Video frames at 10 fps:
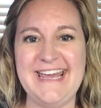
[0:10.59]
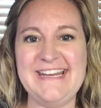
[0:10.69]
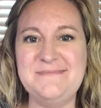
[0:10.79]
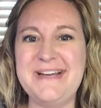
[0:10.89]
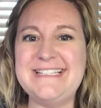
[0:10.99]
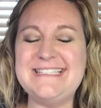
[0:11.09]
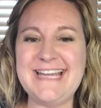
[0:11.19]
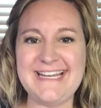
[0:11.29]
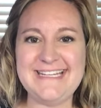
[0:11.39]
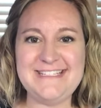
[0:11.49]
and I'm
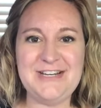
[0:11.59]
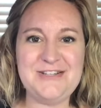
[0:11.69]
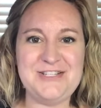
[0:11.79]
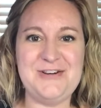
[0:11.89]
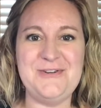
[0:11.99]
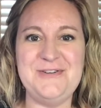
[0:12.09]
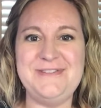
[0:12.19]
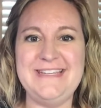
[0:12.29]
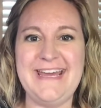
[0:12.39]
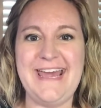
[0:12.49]
excited to show you
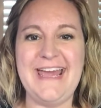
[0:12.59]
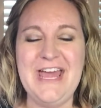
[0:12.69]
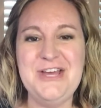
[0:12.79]
today